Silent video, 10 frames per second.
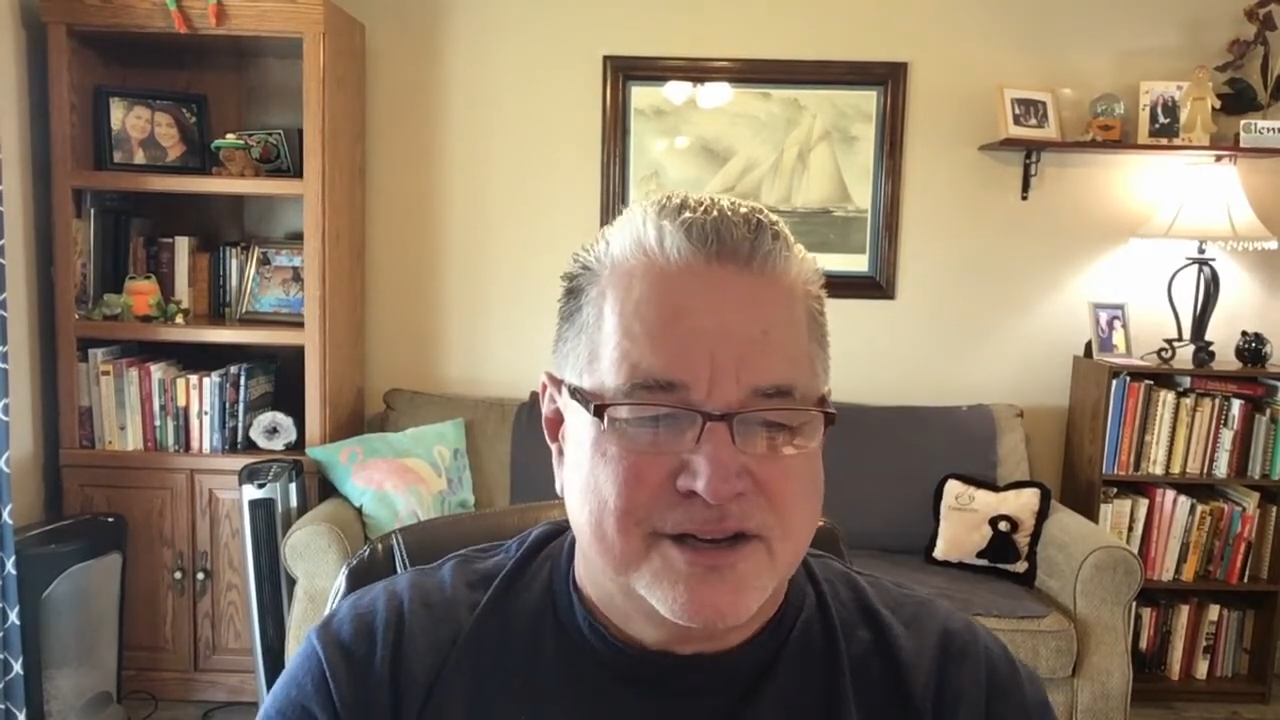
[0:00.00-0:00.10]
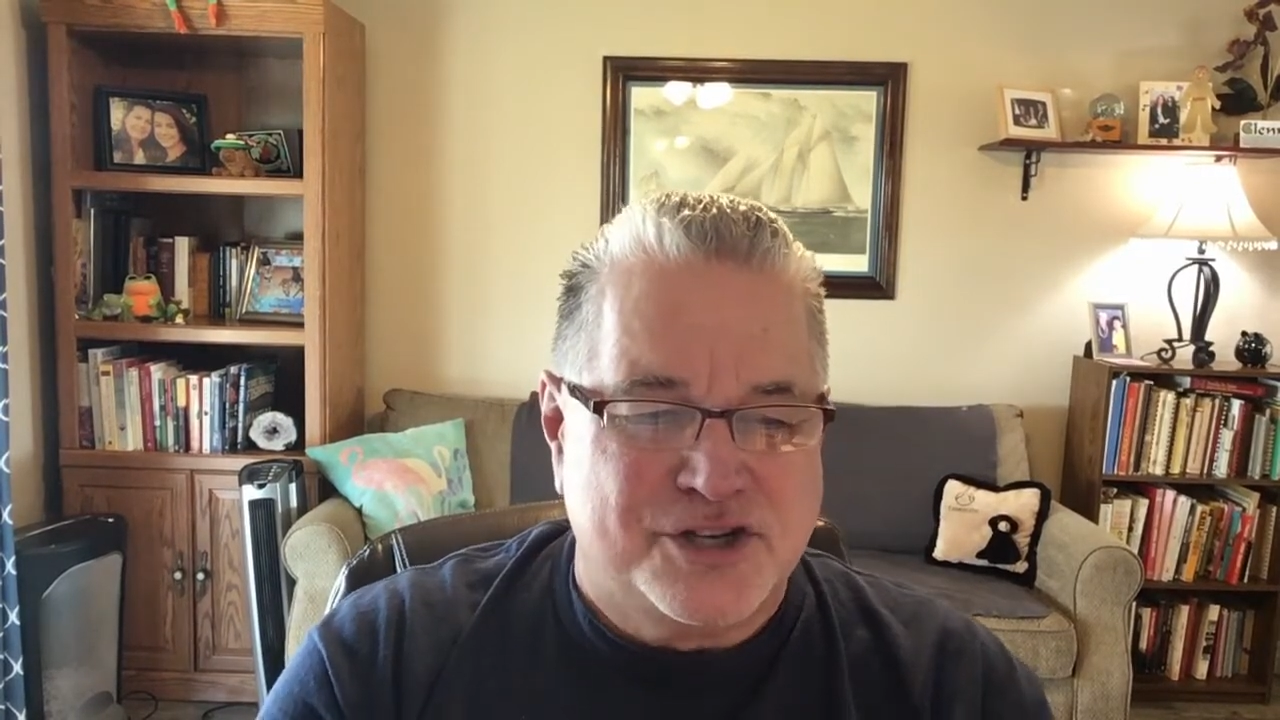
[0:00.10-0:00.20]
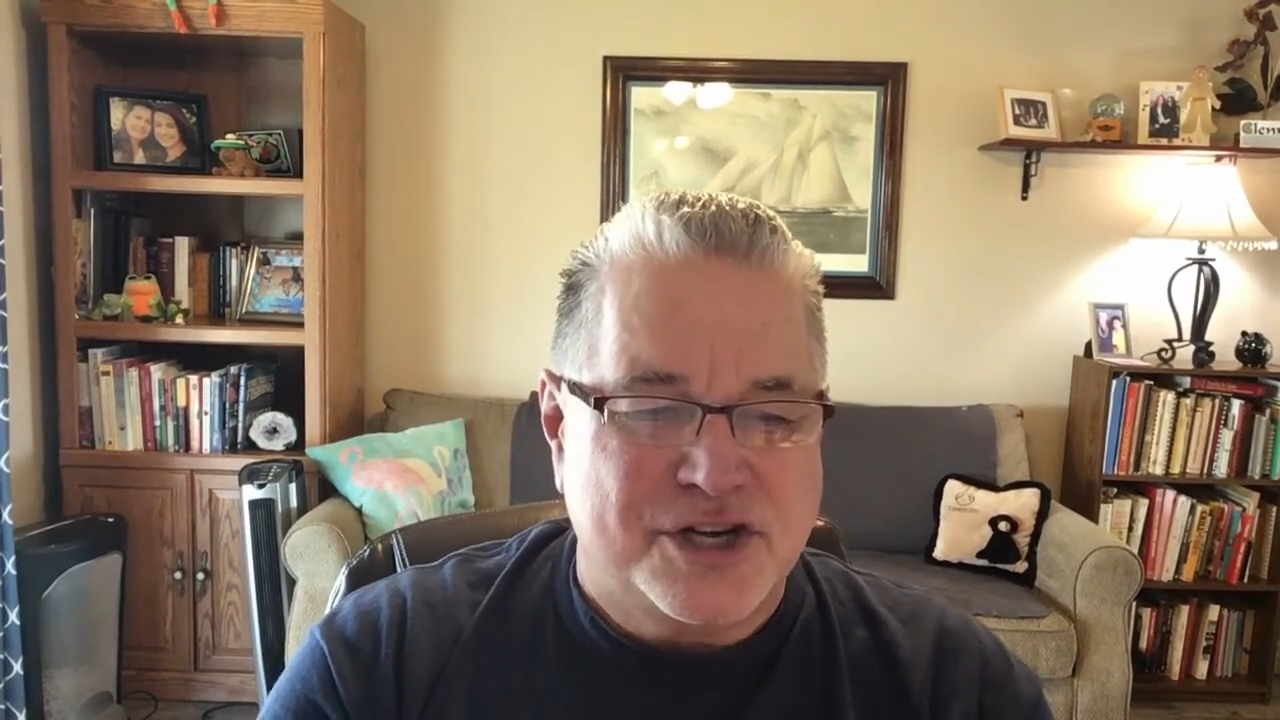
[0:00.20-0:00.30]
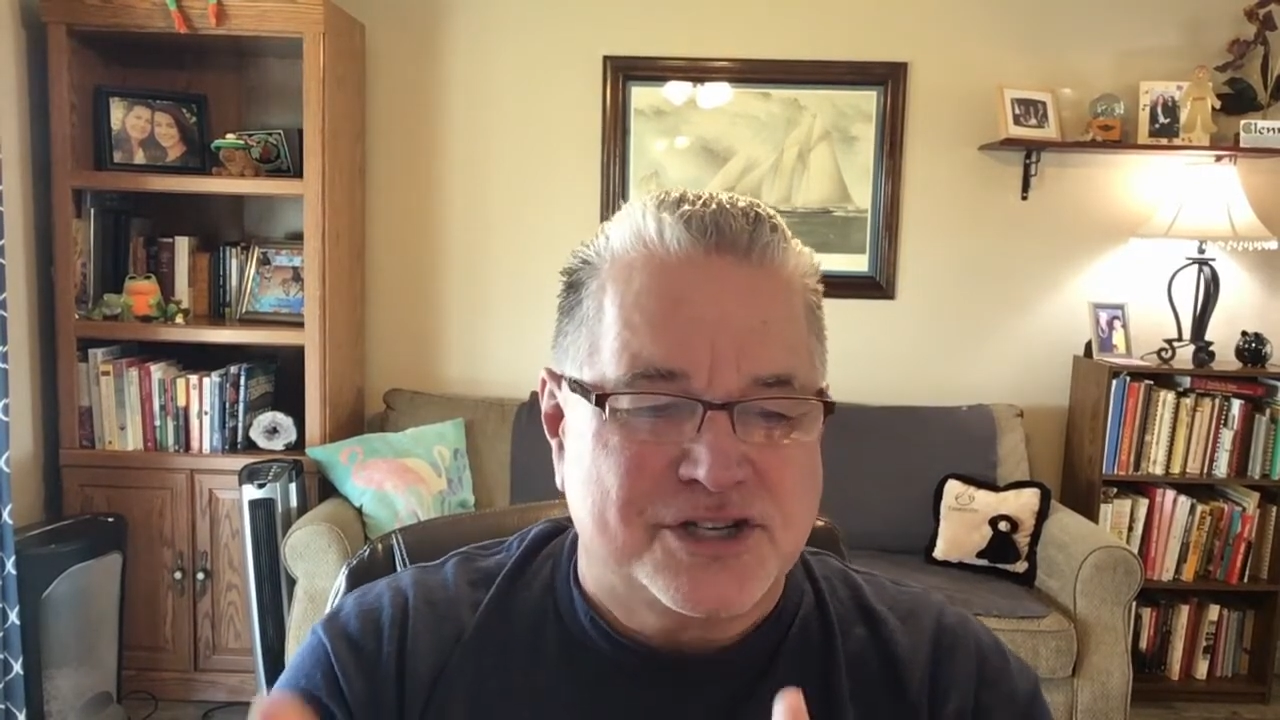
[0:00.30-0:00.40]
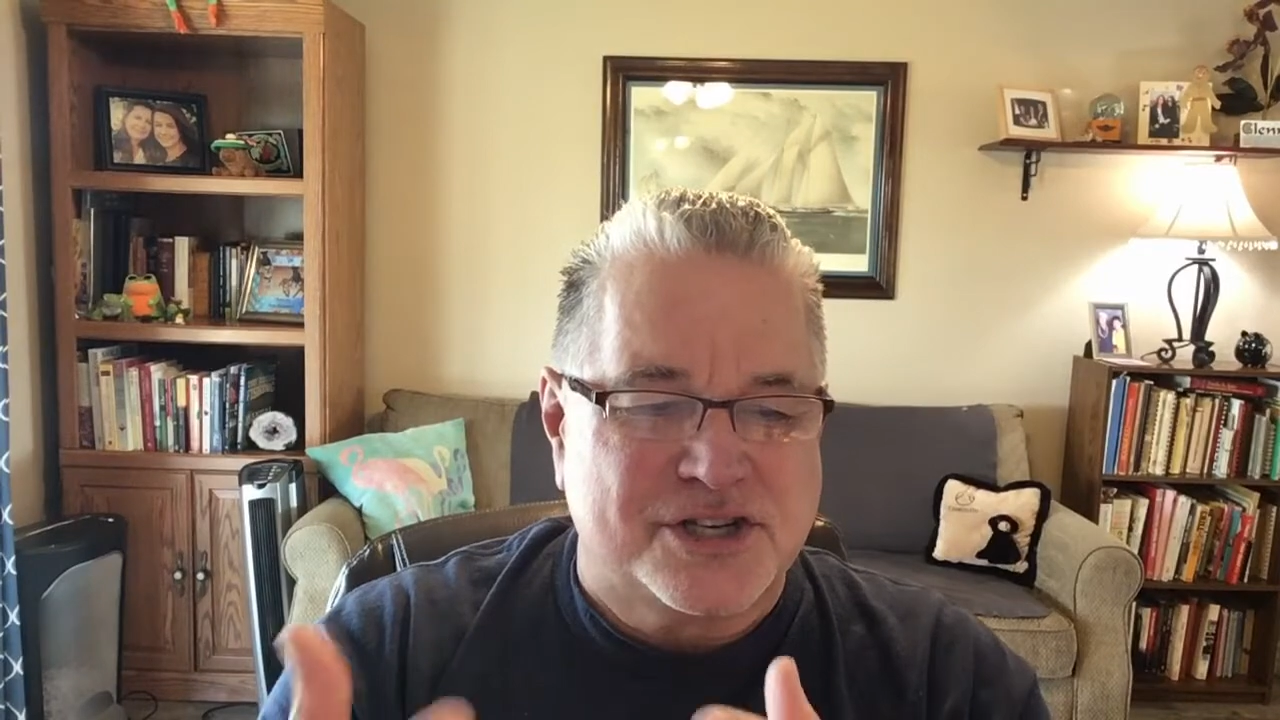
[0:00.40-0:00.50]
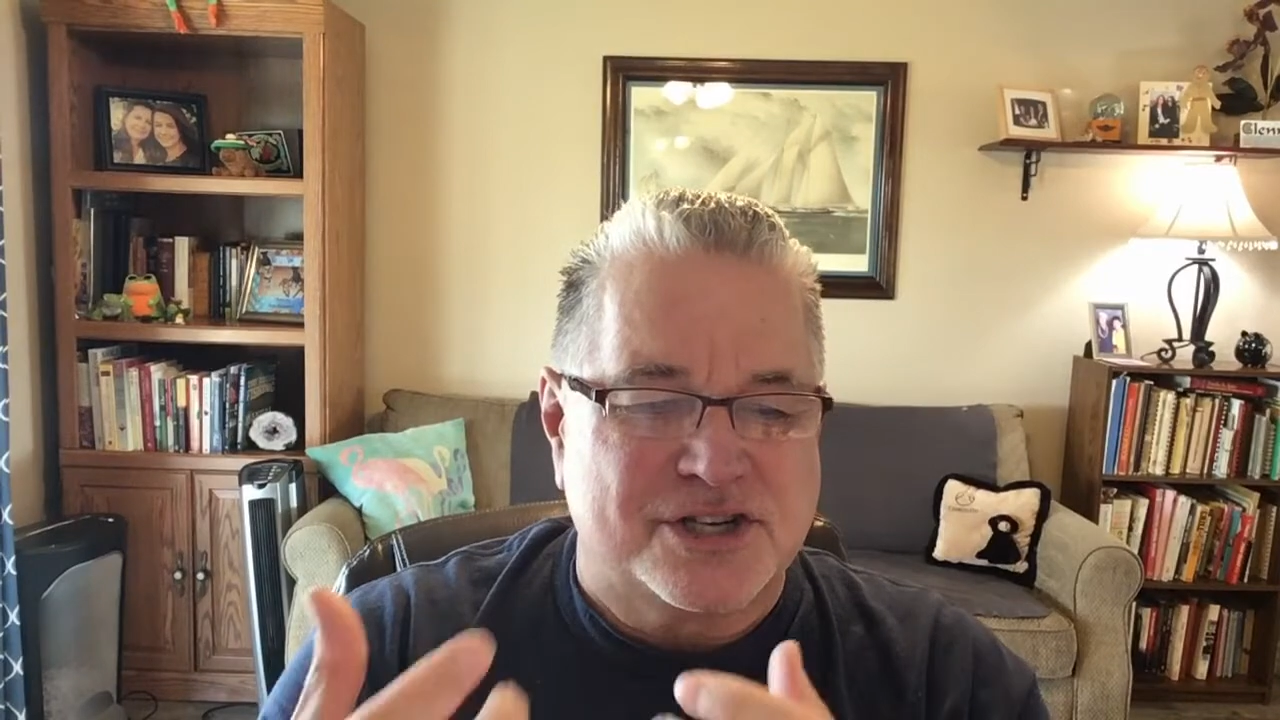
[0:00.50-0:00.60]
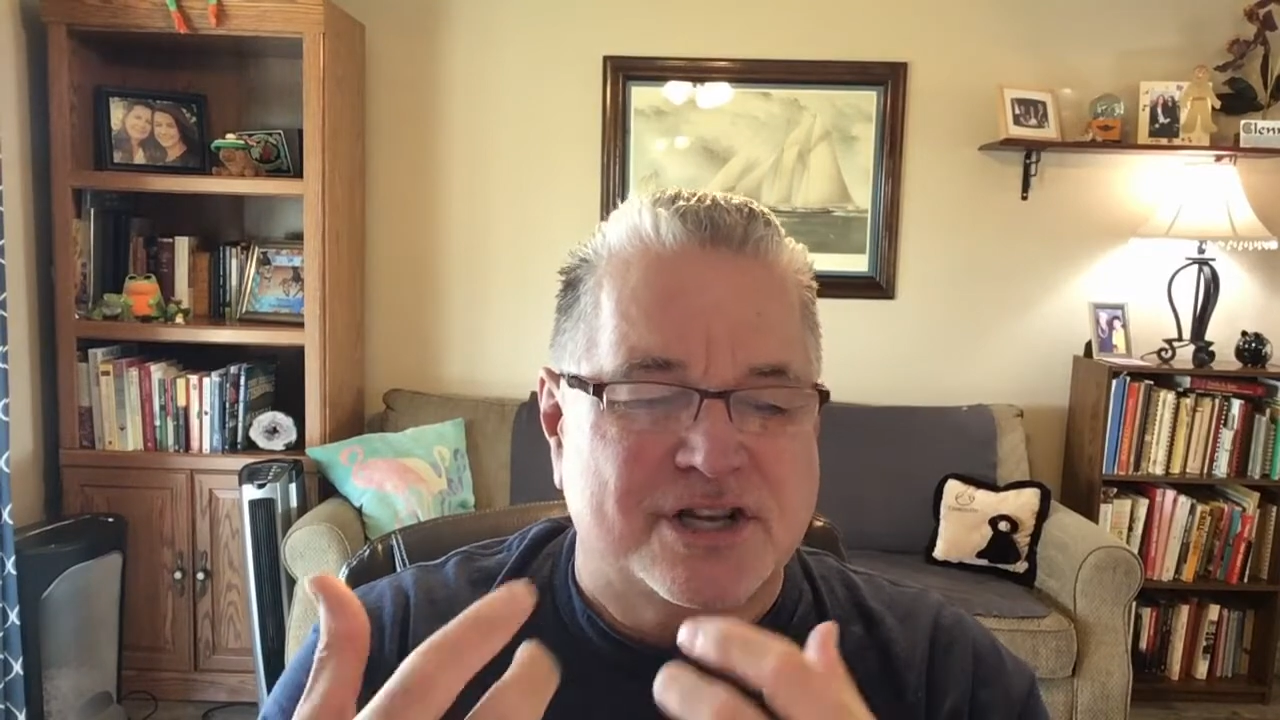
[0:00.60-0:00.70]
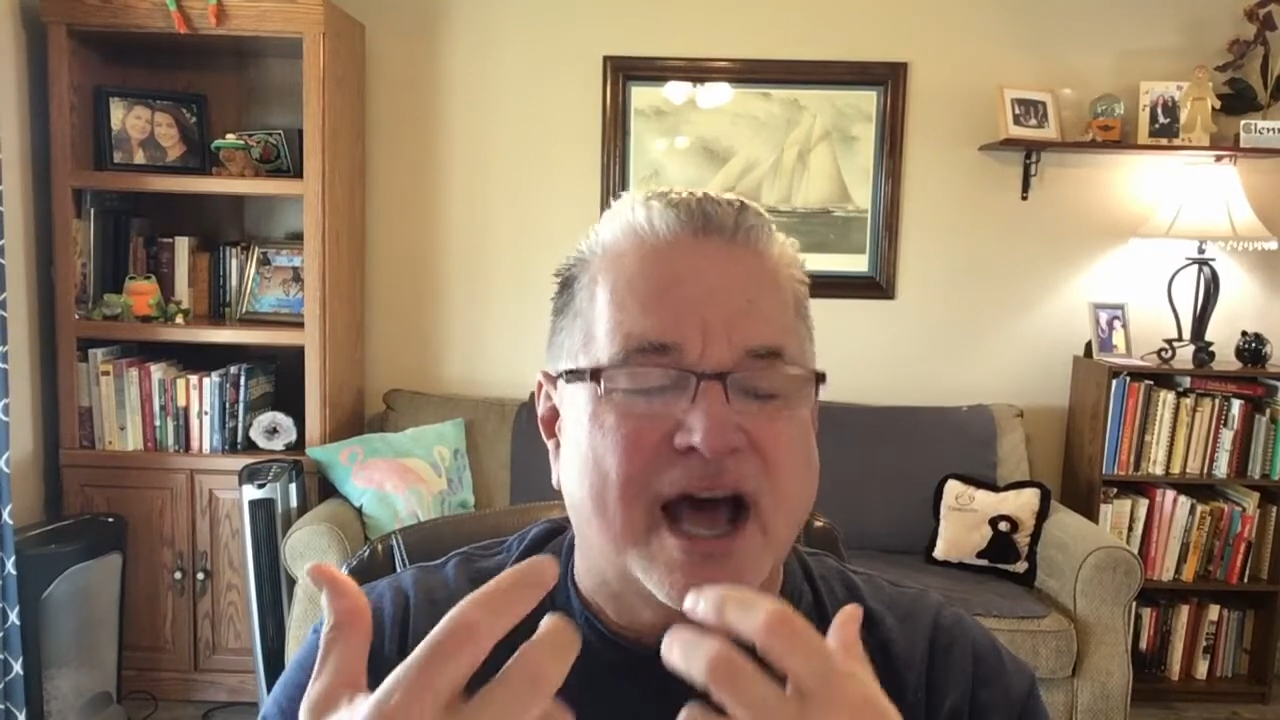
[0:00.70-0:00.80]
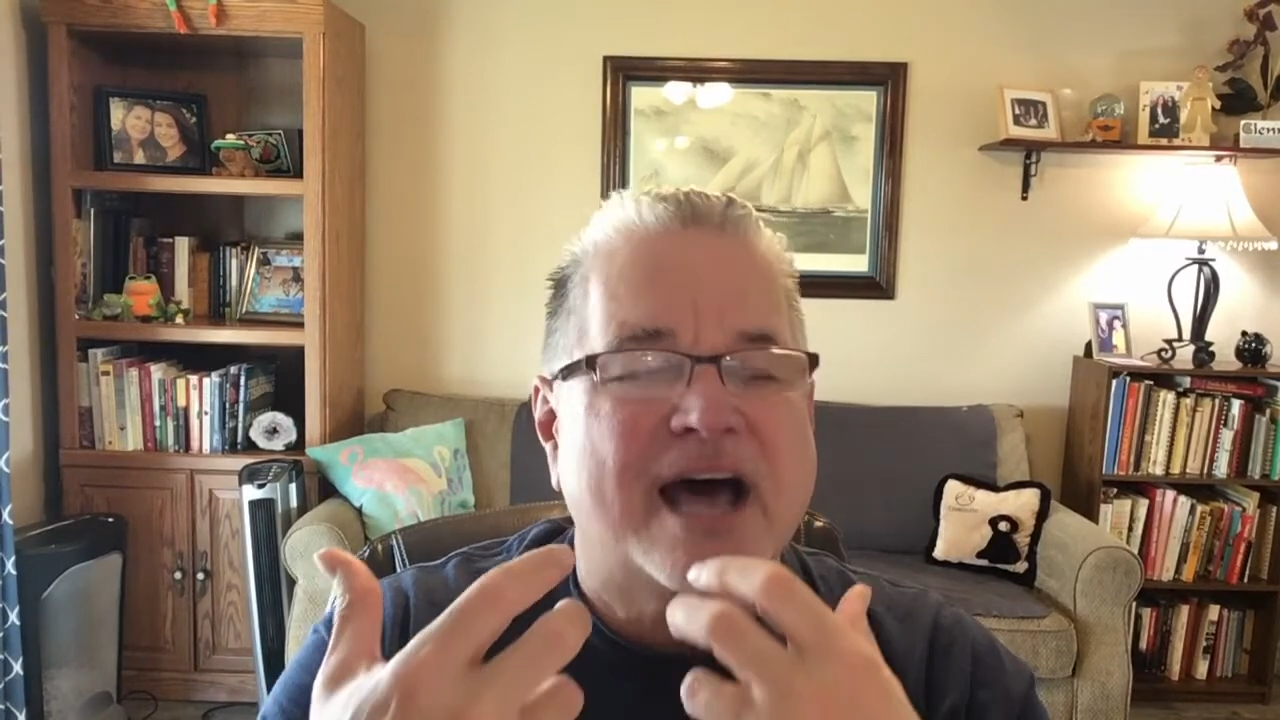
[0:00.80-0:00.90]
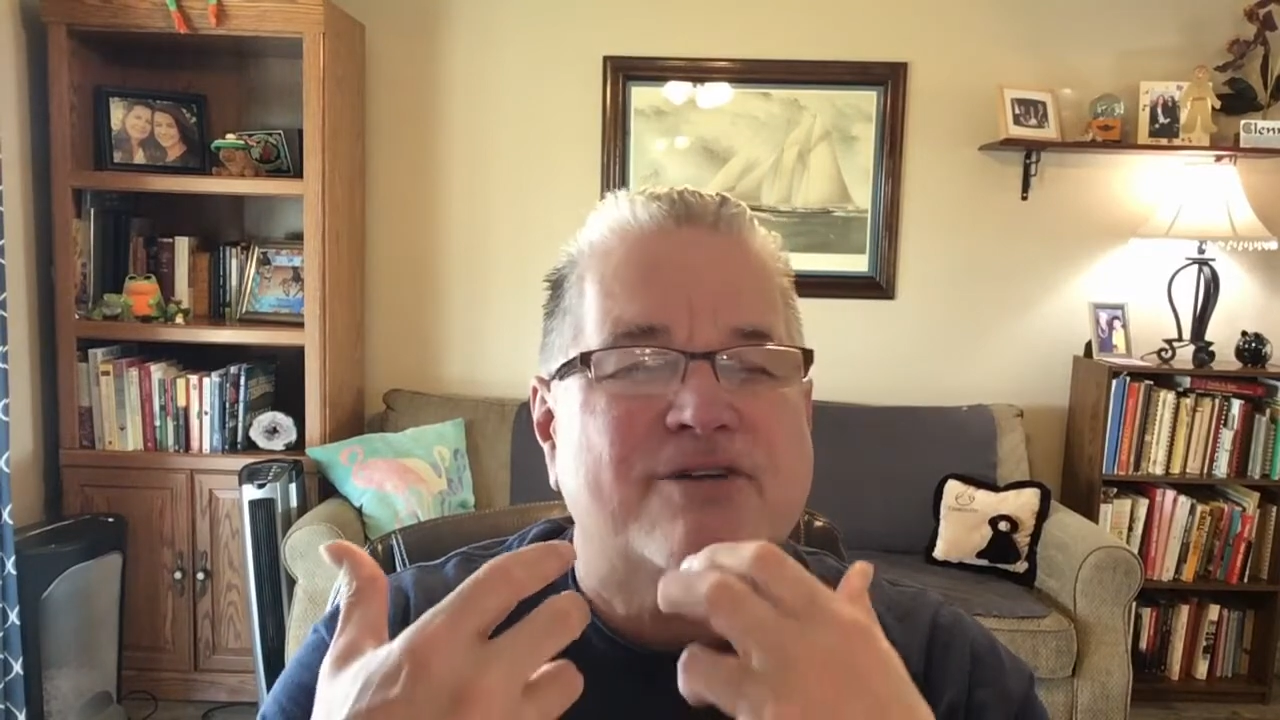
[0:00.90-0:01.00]
Jesus is
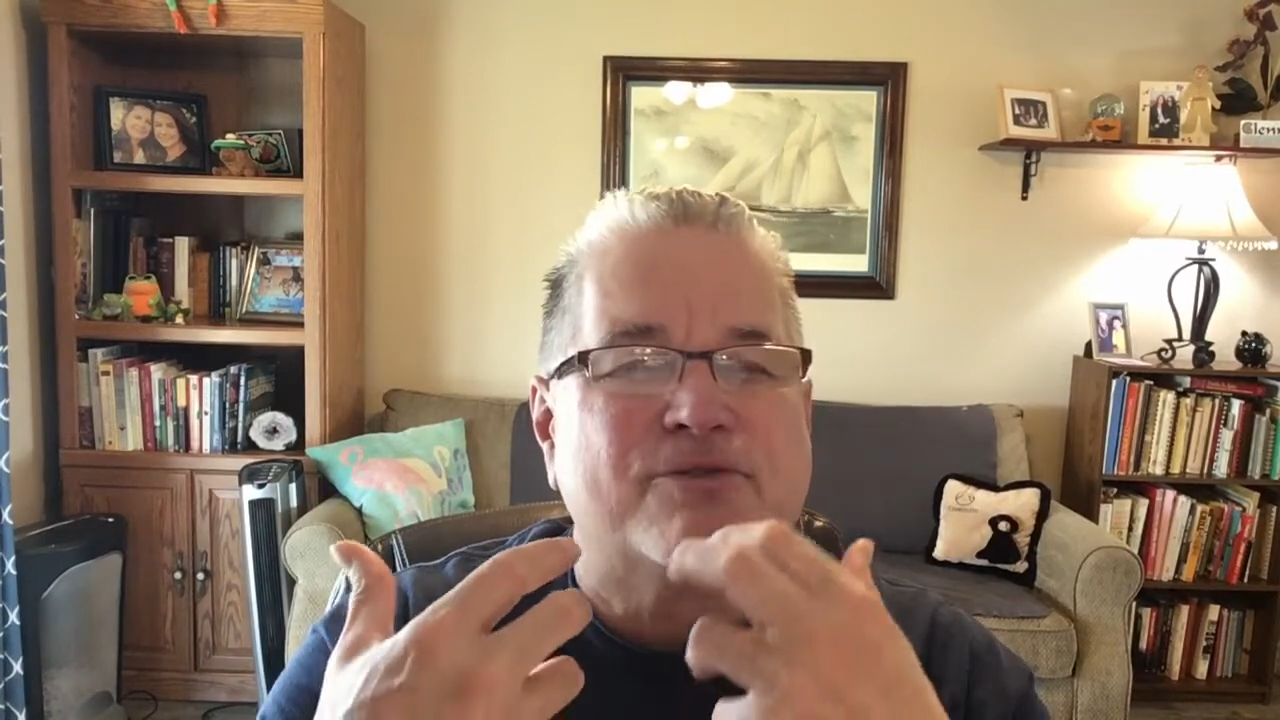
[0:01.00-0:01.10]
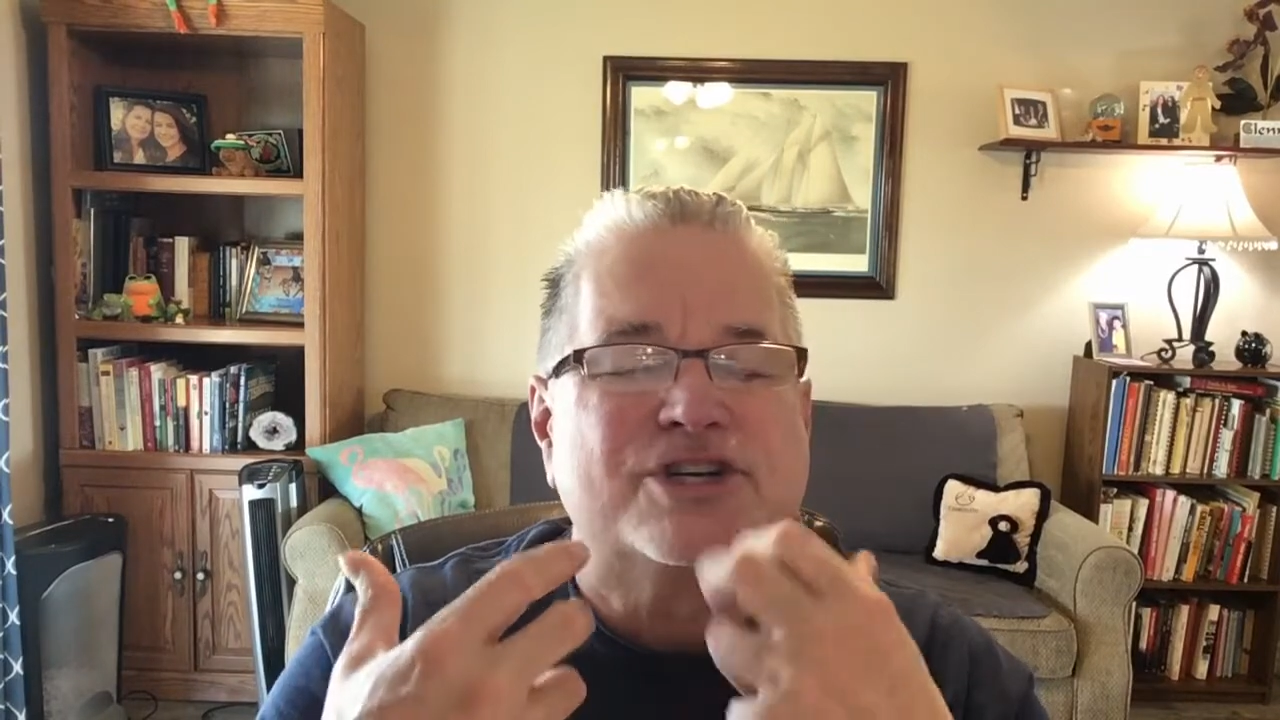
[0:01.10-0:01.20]
not